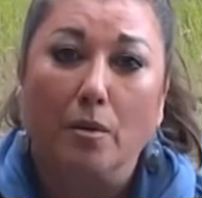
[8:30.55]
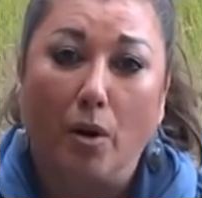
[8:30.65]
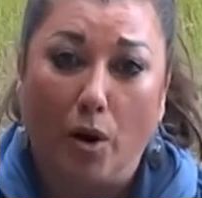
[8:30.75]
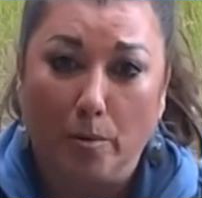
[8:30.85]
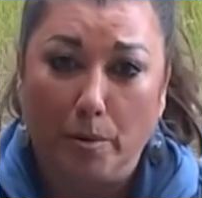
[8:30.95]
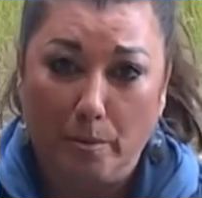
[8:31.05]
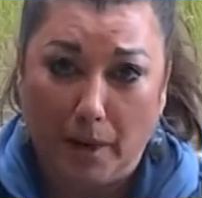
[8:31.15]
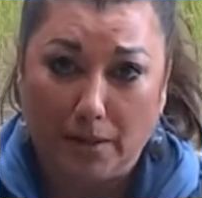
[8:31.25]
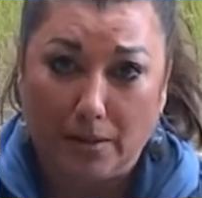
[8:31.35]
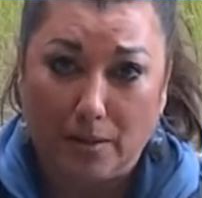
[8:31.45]

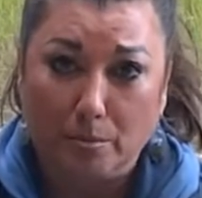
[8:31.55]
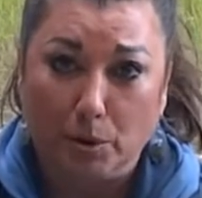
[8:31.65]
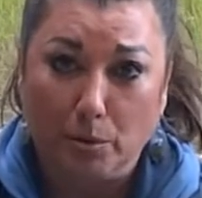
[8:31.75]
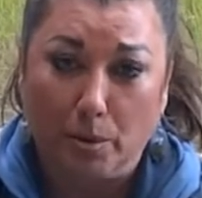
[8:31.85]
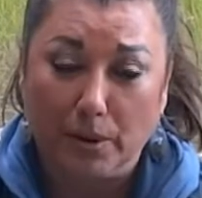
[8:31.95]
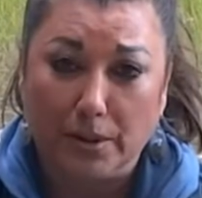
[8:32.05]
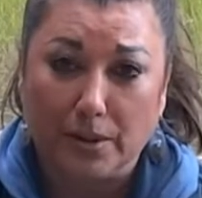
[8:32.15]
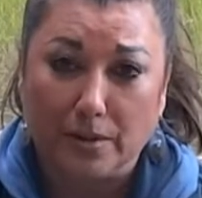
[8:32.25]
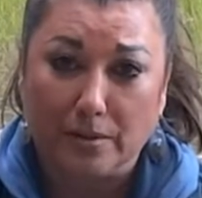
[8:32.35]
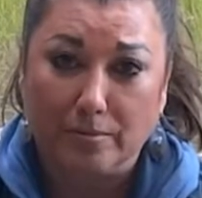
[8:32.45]
carbon-based blueprints